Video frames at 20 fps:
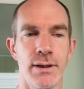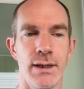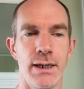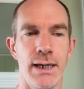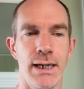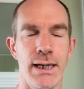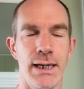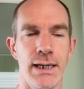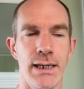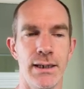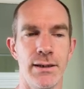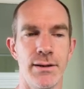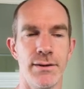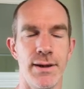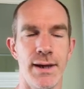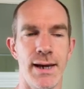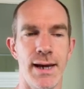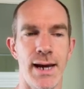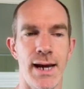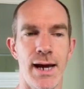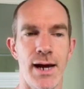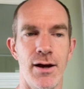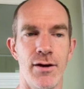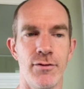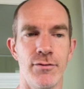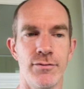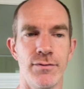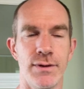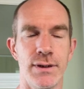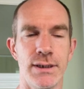and they
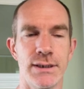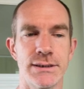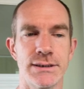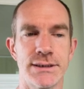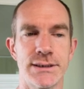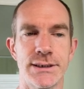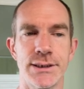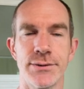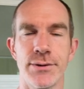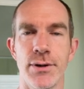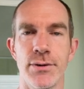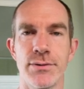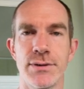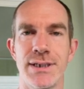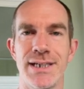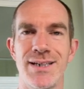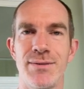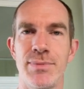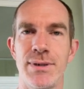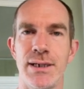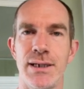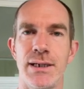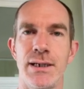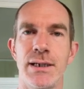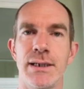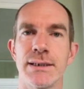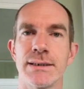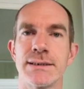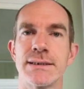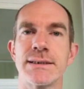have a 0
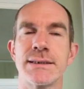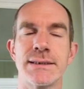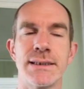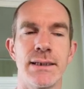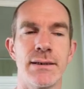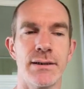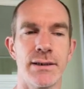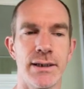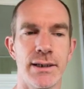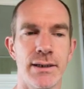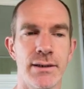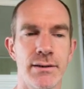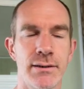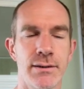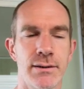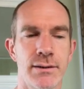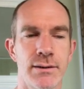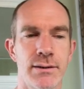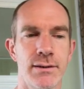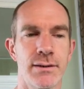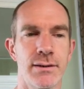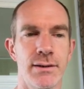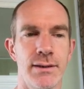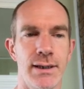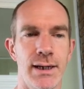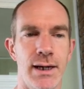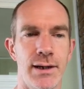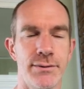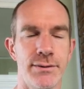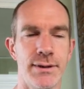dB ceiling
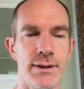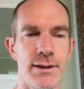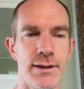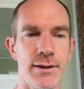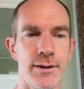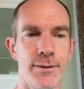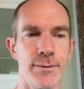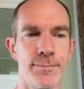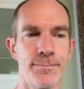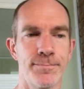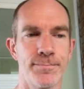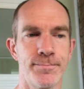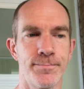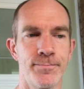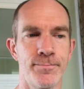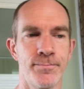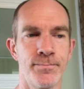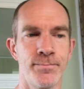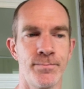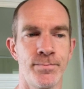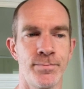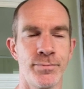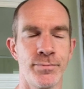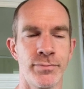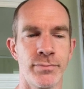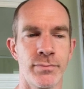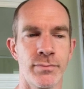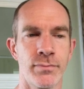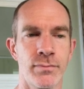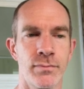out there.
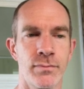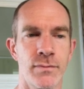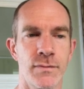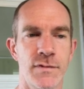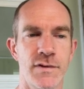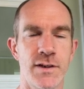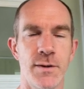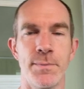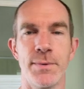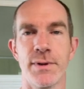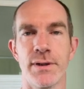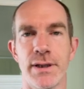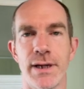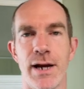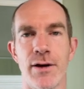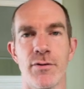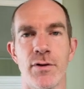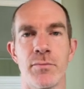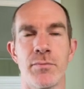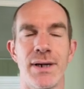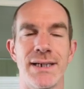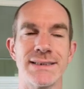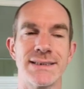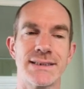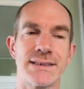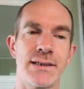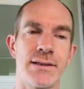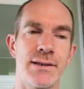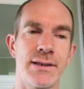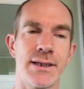Typically I run my
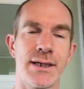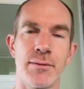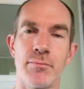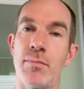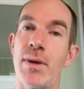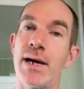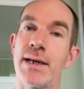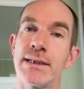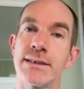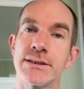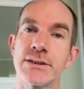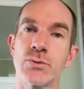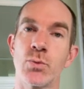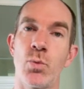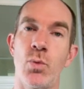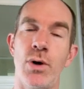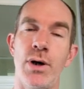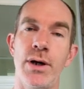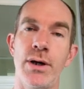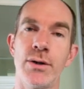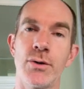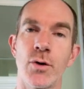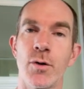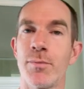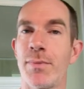ceiling at minus 1 or